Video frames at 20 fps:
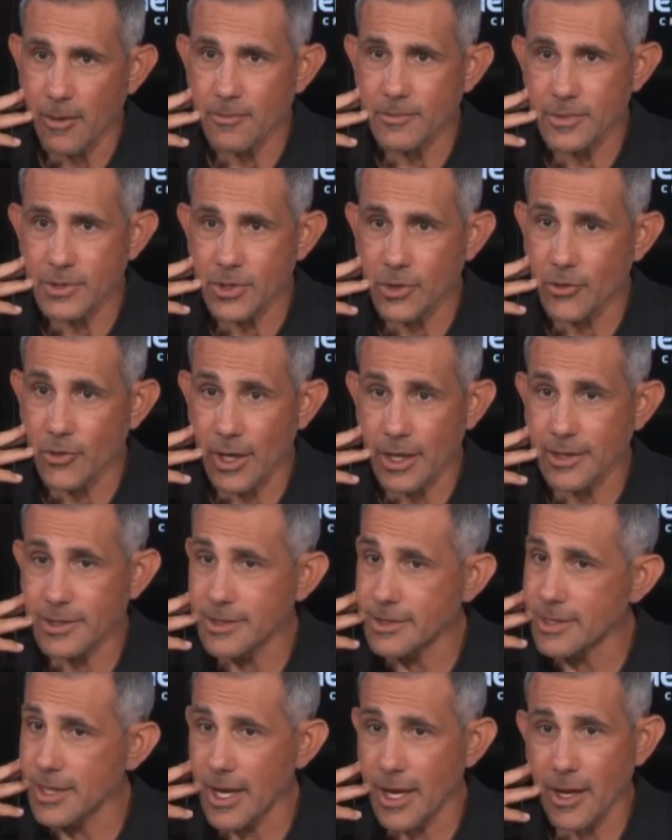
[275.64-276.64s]
So credit to
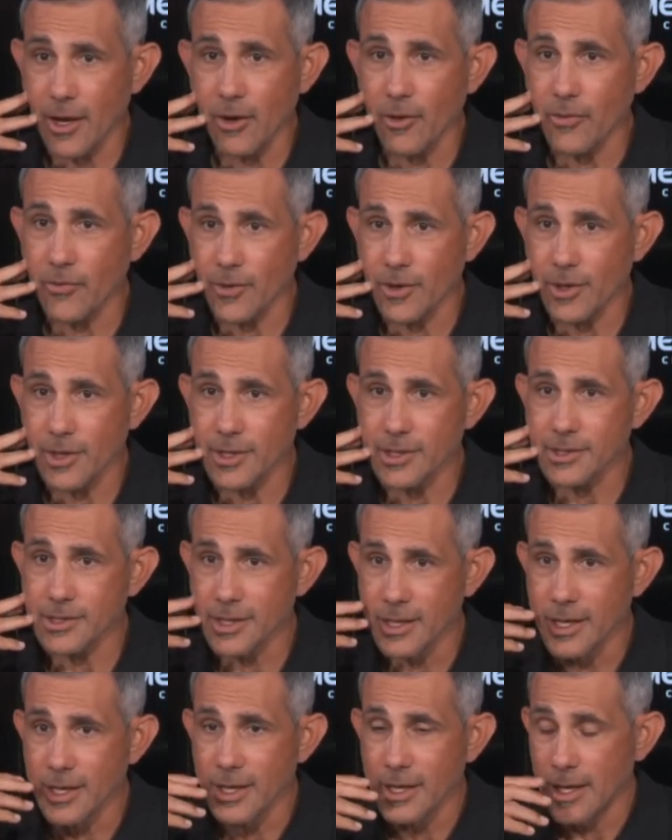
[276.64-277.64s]
Diego for his
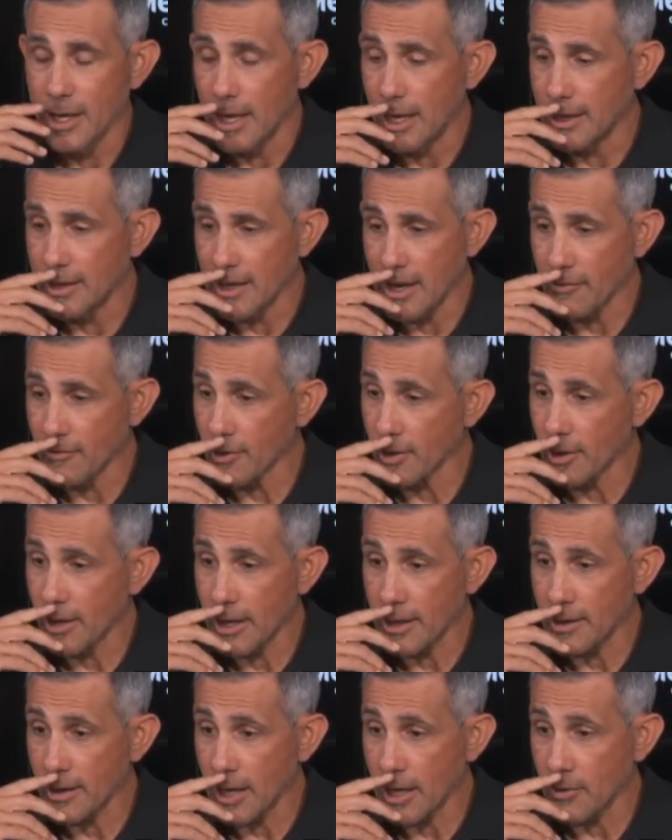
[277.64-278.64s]
endeavor
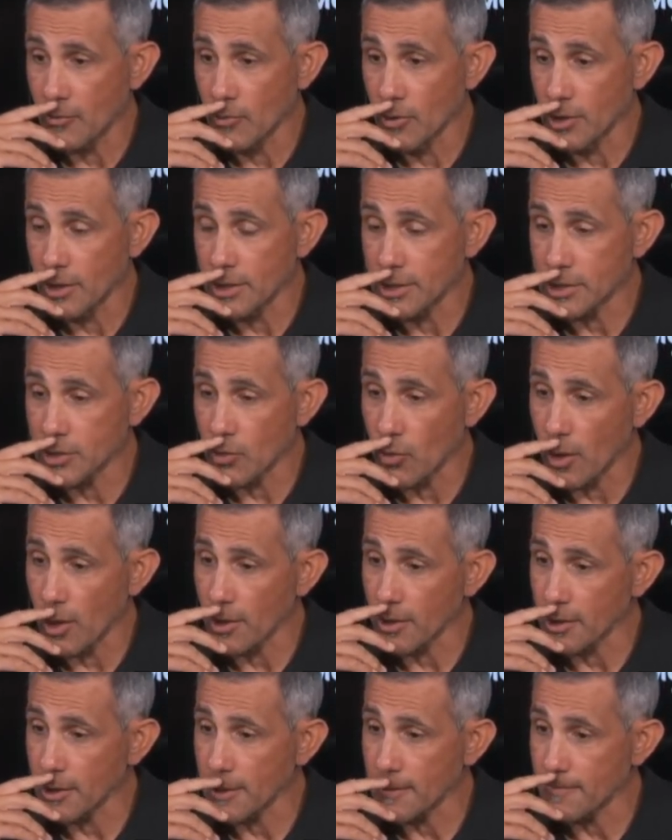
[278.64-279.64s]
and really his
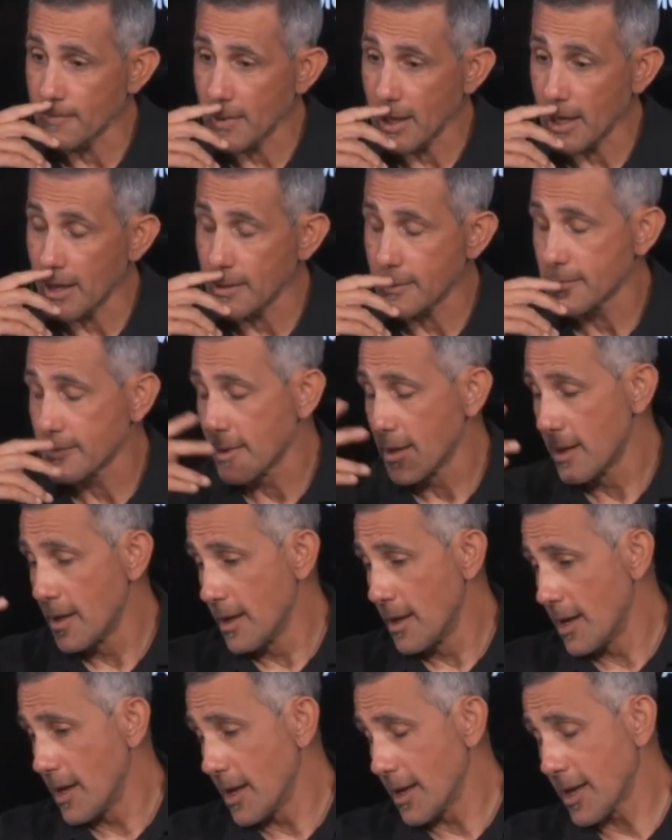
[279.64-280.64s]
quality. And
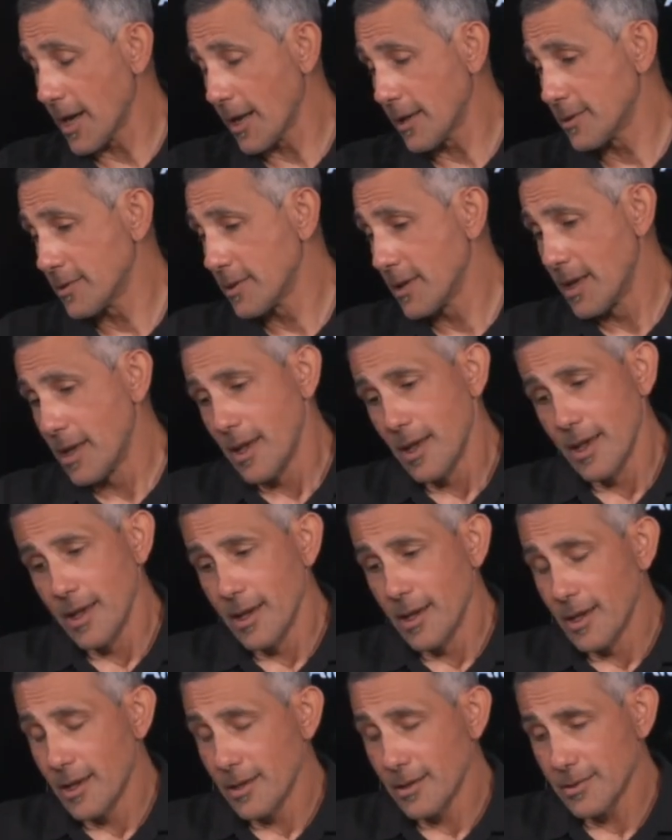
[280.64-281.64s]
again,
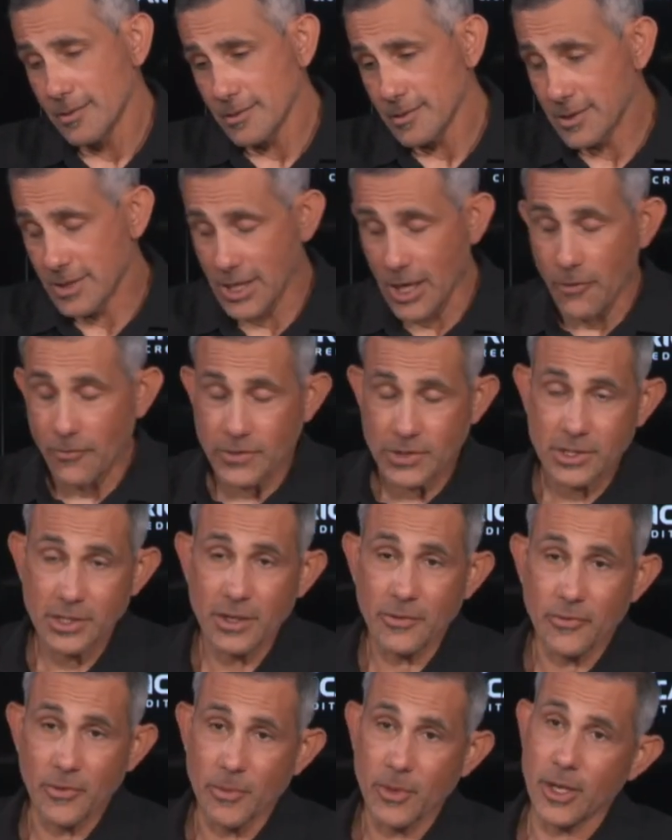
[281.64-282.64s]

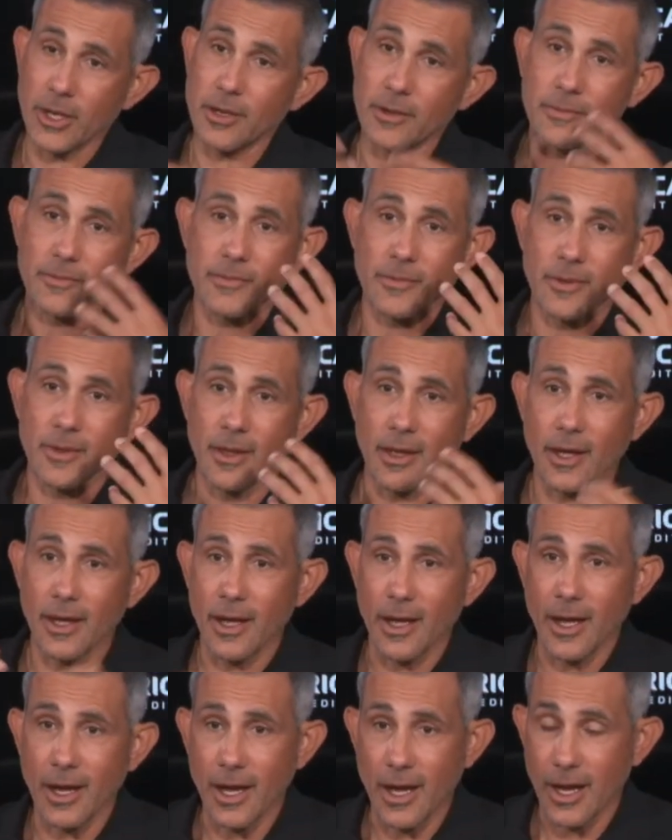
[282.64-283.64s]
selfishly for me,
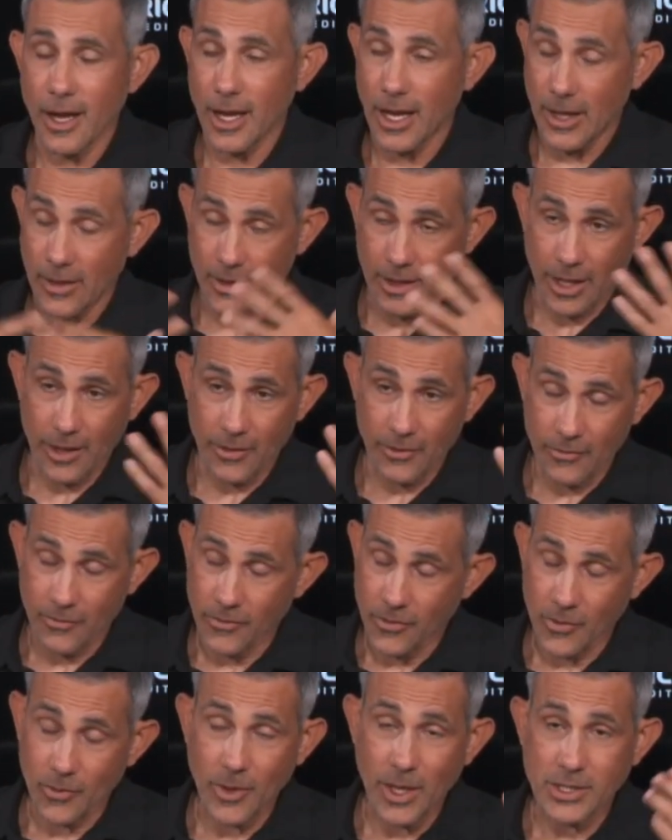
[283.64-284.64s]
And
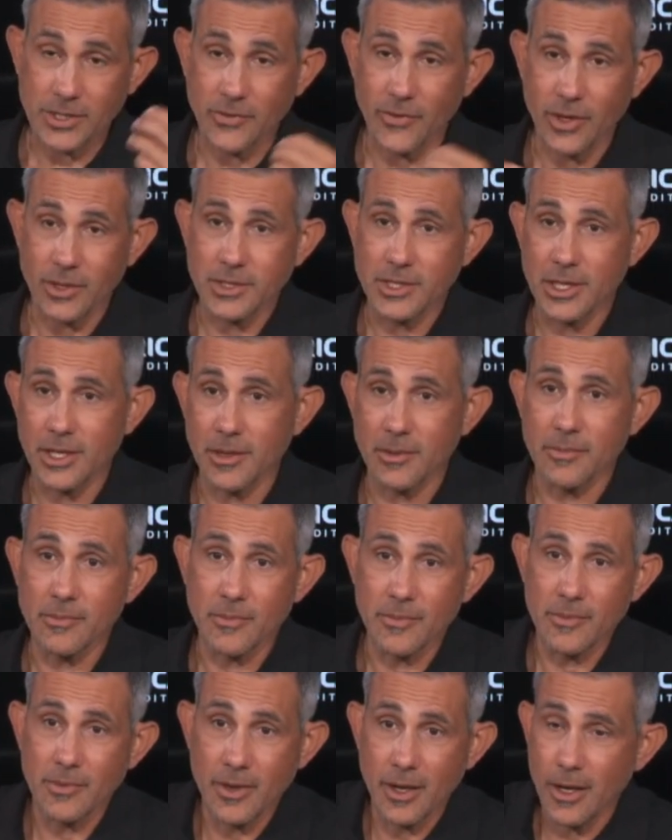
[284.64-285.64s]
the rest of our team,
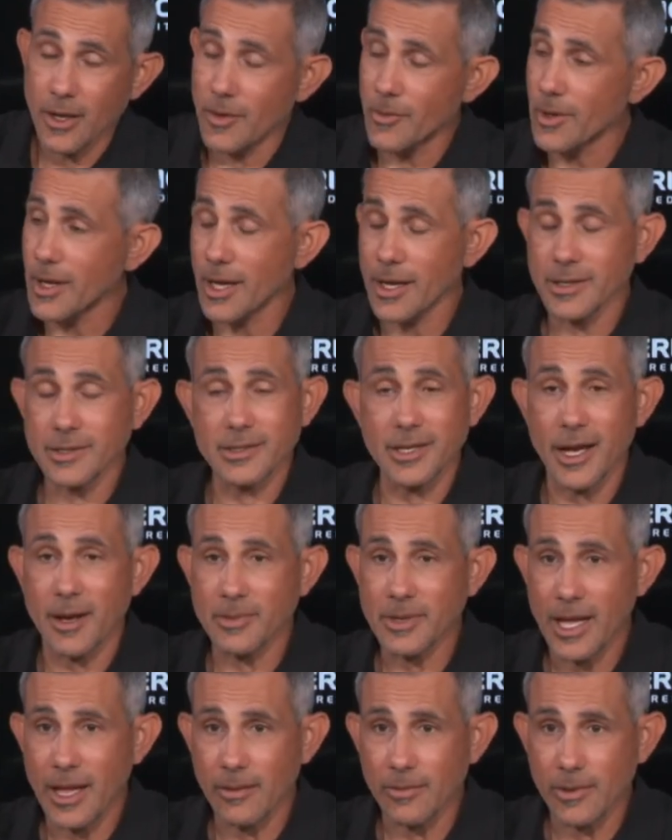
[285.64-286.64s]
we got a
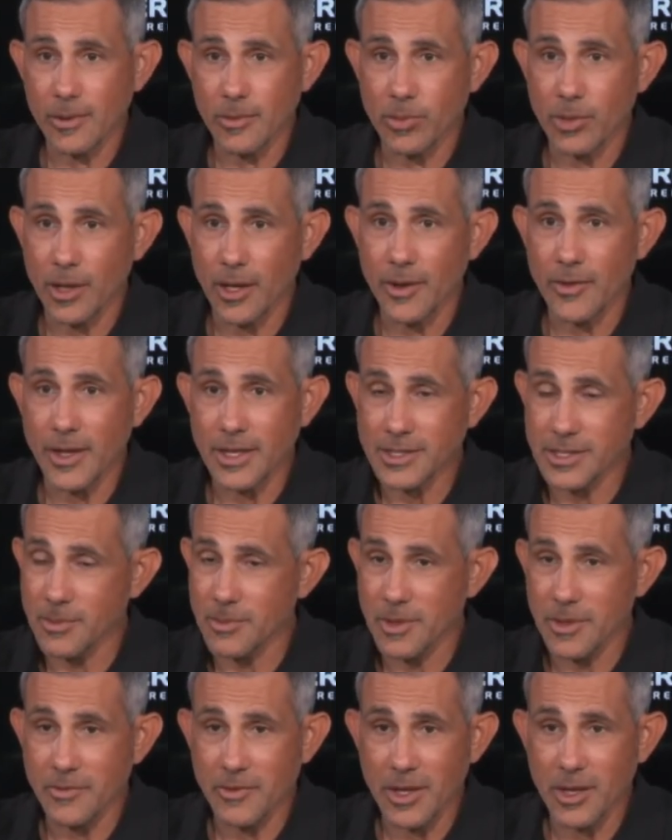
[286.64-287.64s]
top caliber player that's going
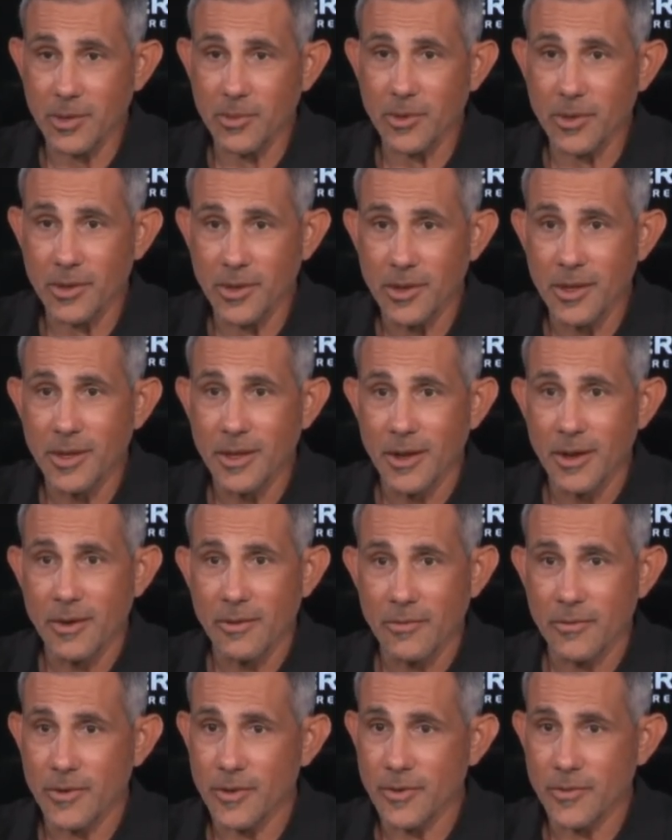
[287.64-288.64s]
to be available
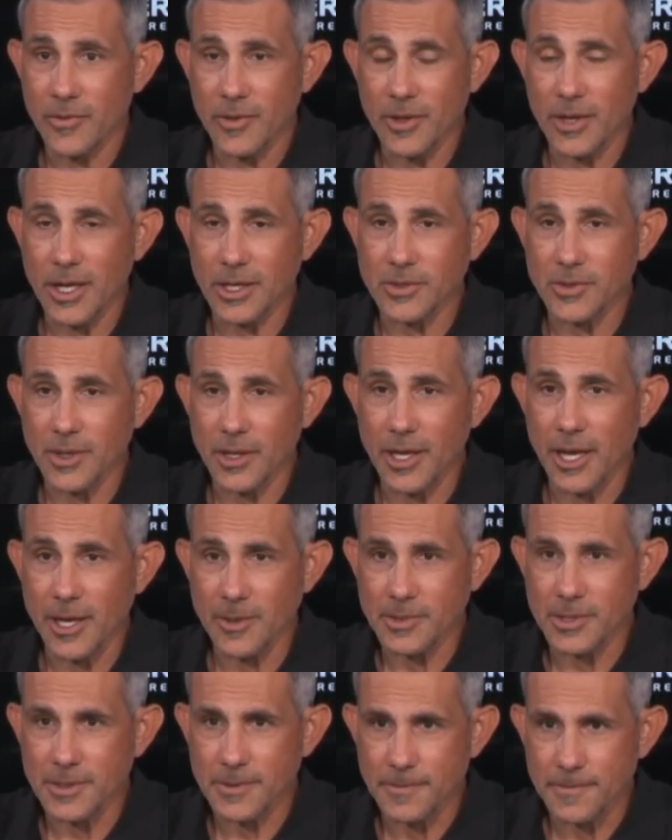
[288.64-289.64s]
for the next round of
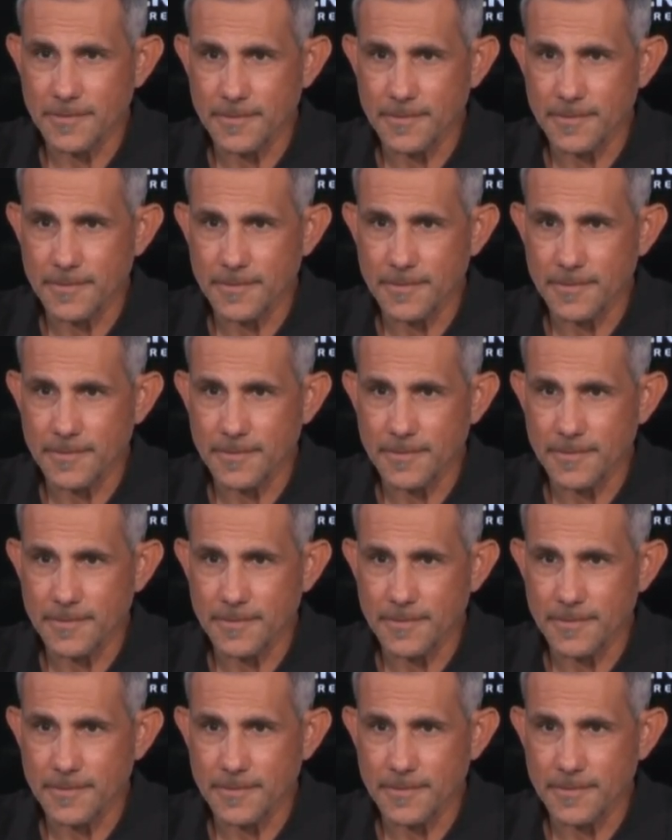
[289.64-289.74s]
games.